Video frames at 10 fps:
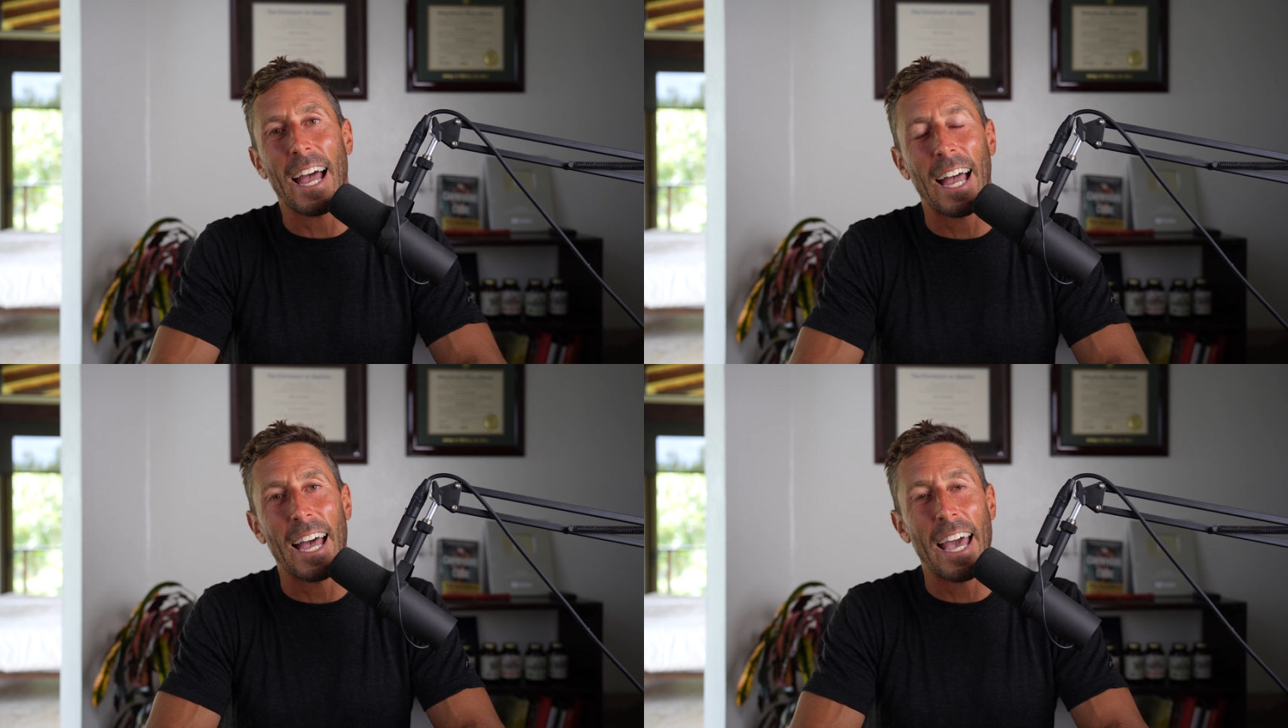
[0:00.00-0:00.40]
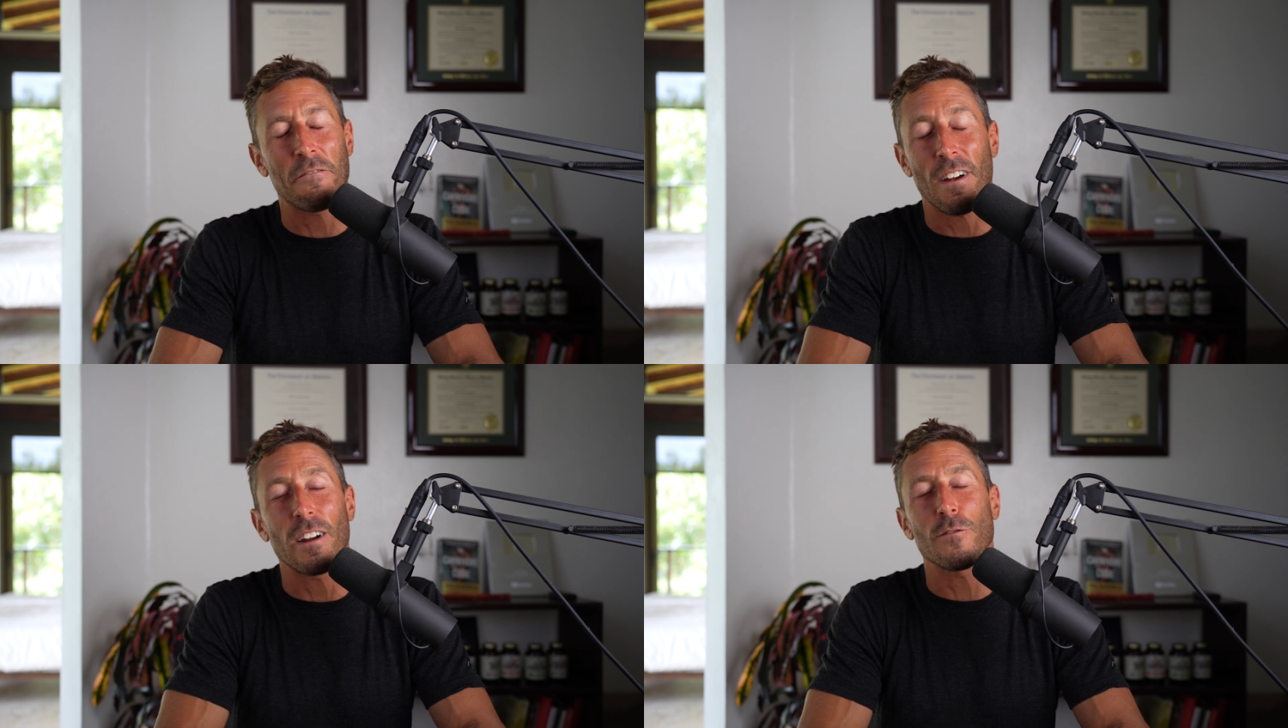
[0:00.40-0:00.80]
Uh,
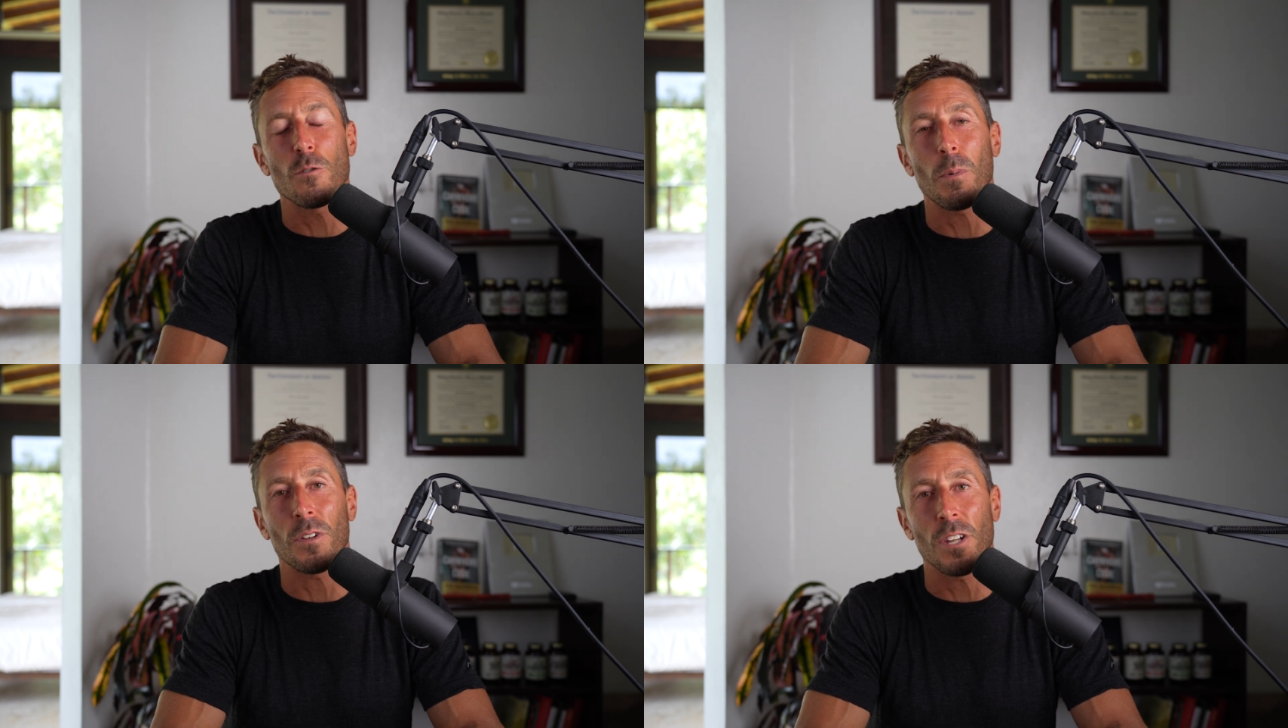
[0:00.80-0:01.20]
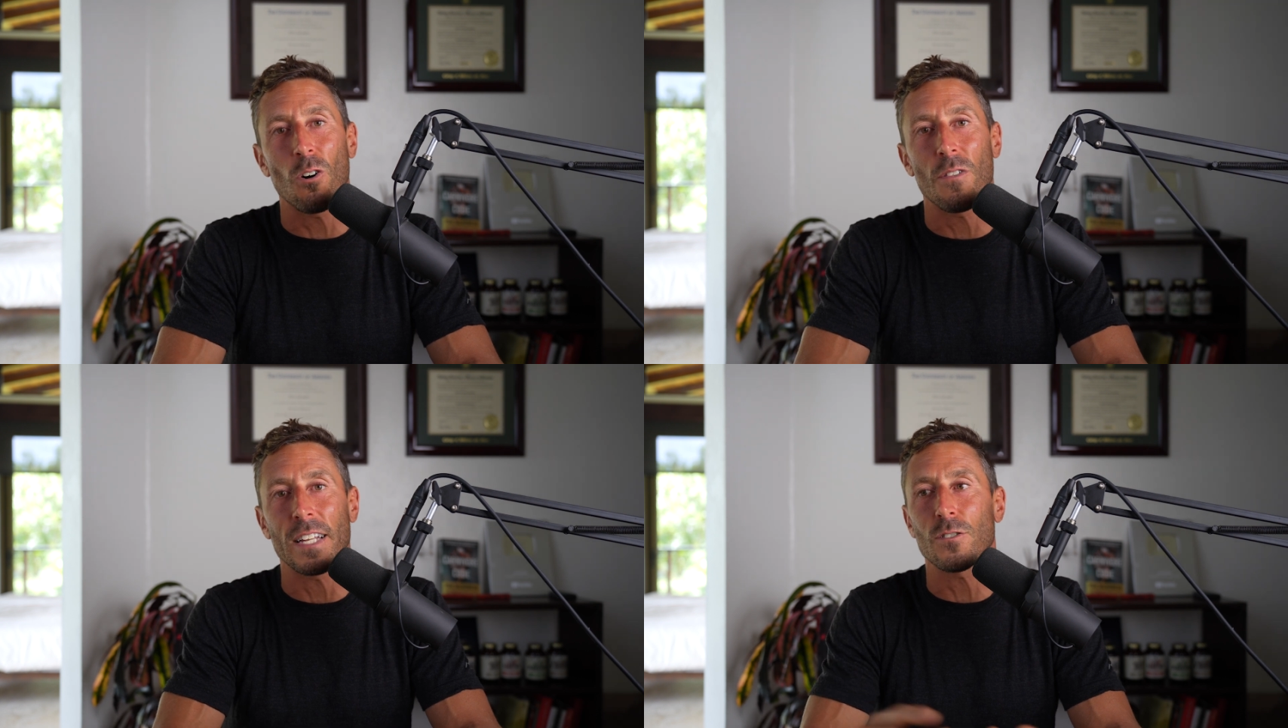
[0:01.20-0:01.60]
and very few people
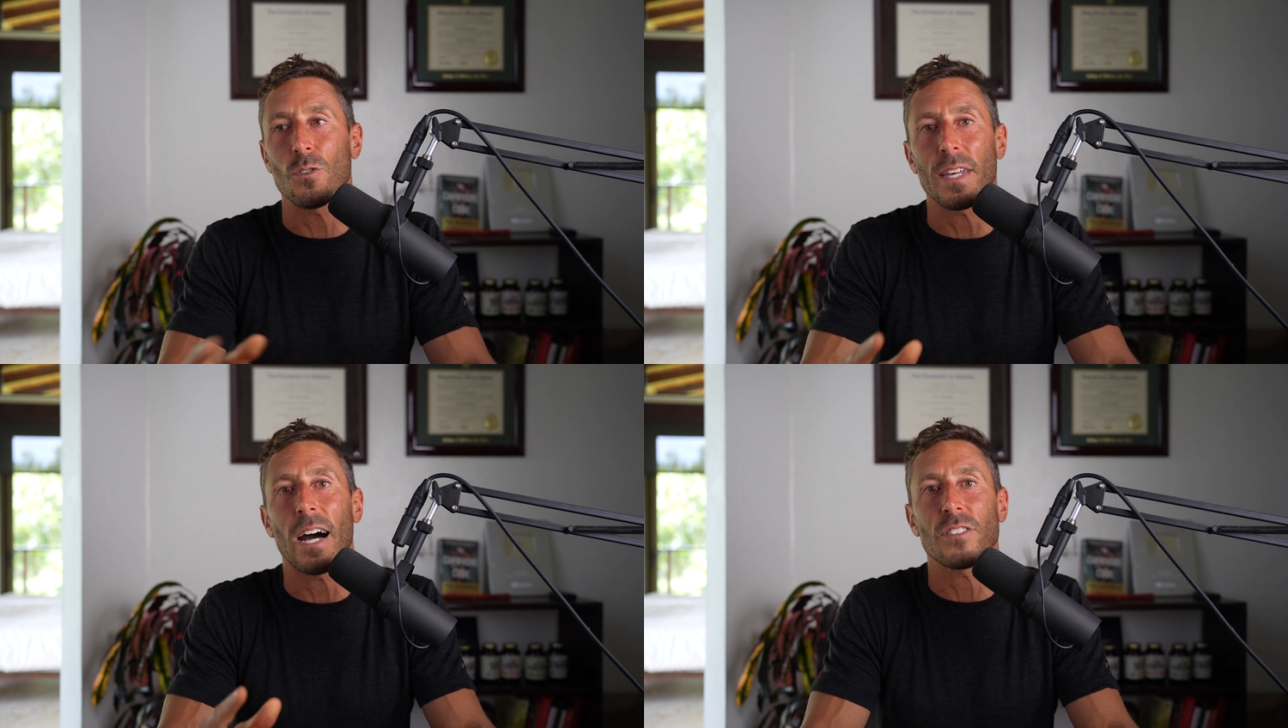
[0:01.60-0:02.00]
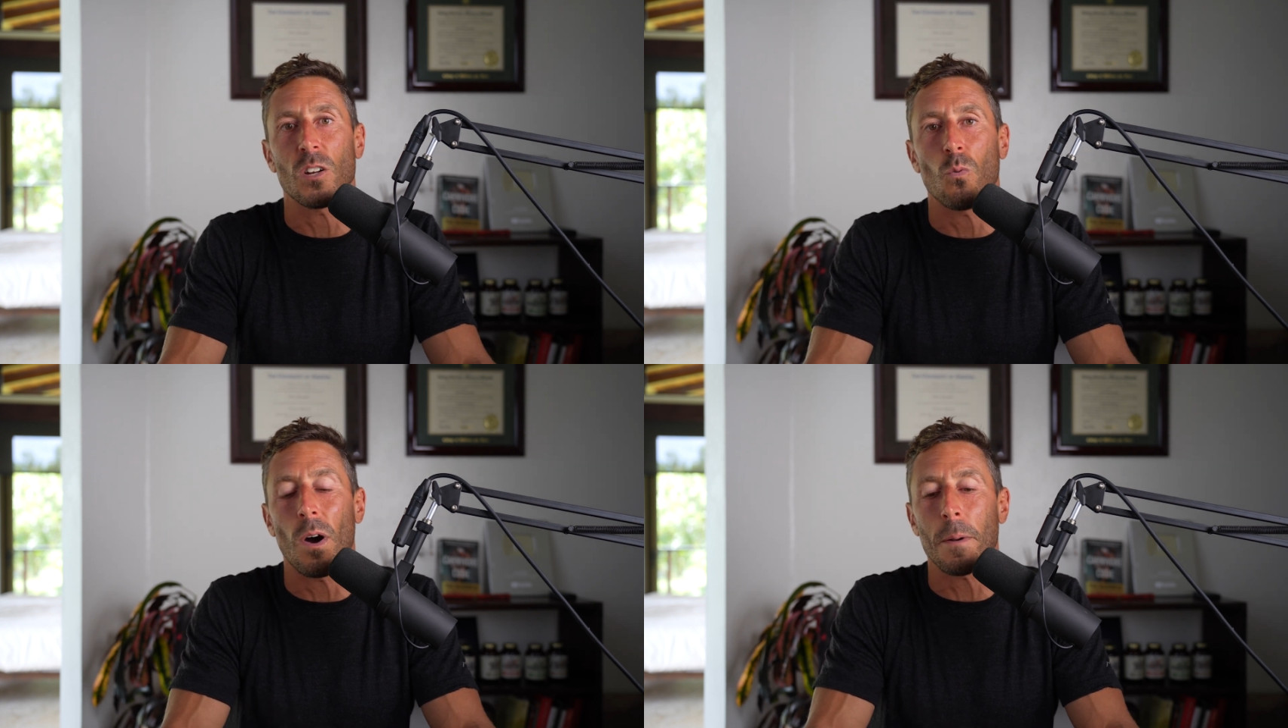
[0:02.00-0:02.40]
know that in
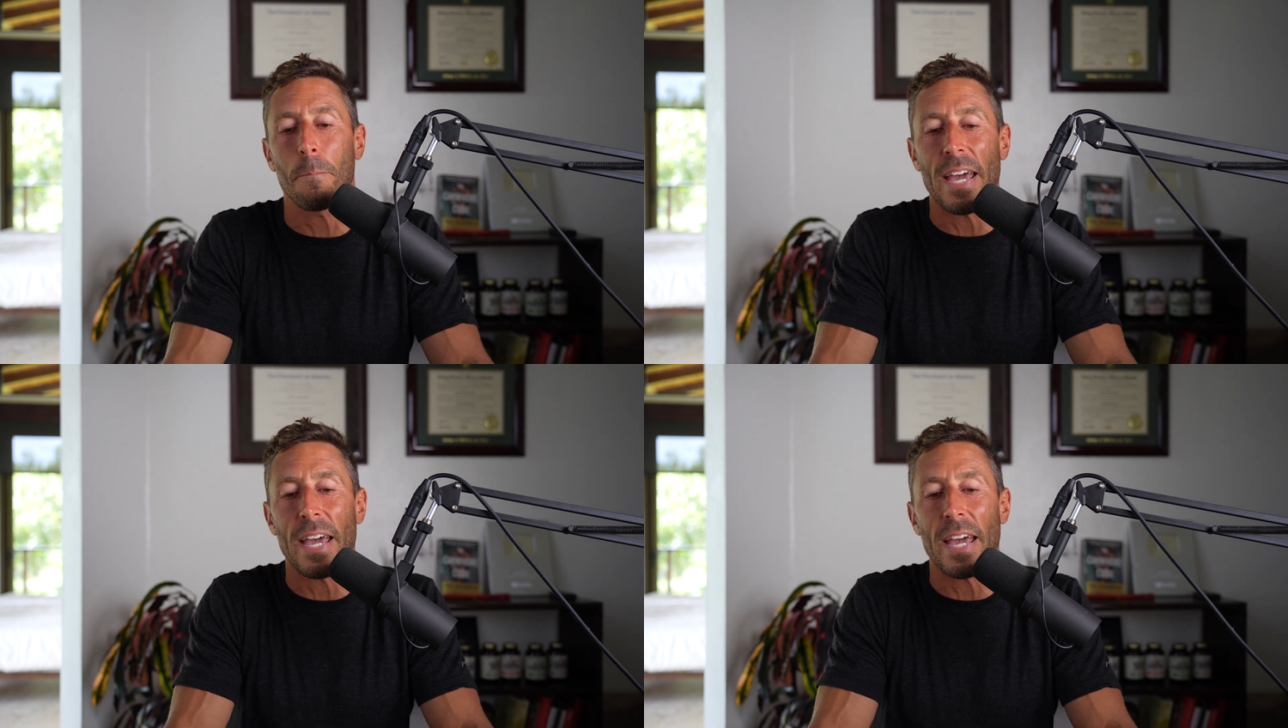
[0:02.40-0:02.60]
2001,